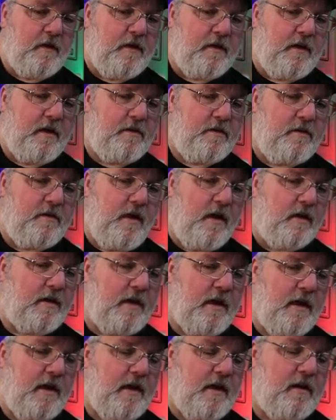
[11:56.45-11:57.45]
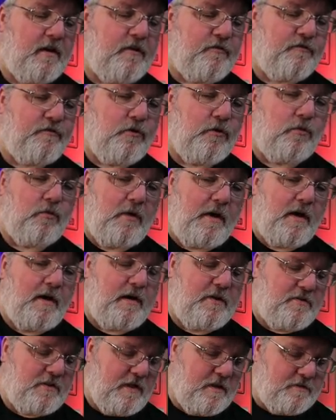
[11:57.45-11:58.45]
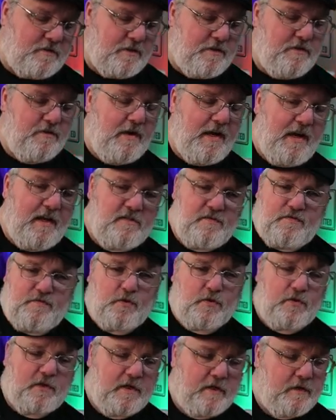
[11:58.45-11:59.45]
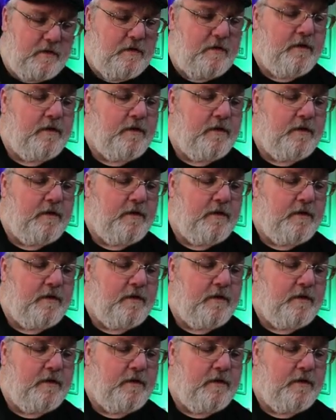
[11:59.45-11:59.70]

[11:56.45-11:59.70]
that you're not getting the full wattage out that you asked for it.